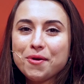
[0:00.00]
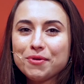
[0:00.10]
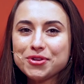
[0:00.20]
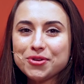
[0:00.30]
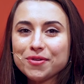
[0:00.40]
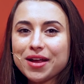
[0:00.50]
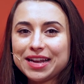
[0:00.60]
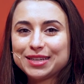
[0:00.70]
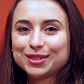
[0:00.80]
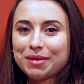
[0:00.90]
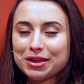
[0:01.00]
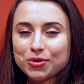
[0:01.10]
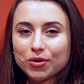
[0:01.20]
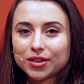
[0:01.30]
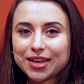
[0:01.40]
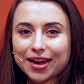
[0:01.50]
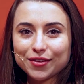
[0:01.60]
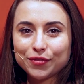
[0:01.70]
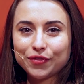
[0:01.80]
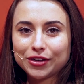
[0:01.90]
When you are ready to make your tech
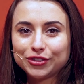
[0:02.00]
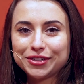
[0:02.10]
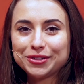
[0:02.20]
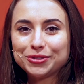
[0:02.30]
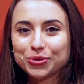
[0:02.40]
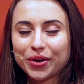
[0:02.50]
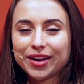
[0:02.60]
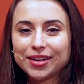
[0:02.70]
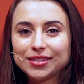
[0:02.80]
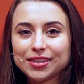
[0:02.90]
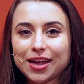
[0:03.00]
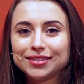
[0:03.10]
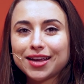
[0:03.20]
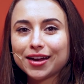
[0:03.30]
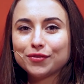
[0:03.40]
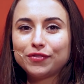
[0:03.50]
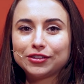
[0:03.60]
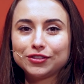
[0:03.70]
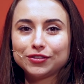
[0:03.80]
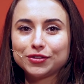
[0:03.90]
confession, join us at
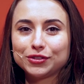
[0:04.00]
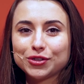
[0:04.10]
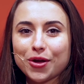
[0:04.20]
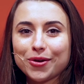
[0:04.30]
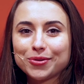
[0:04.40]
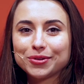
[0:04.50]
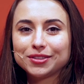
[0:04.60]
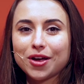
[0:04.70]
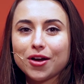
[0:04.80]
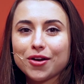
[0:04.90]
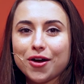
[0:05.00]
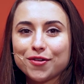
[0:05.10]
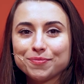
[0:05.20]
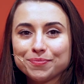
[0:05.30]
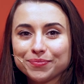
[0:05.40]
techconfessionstheshow.com.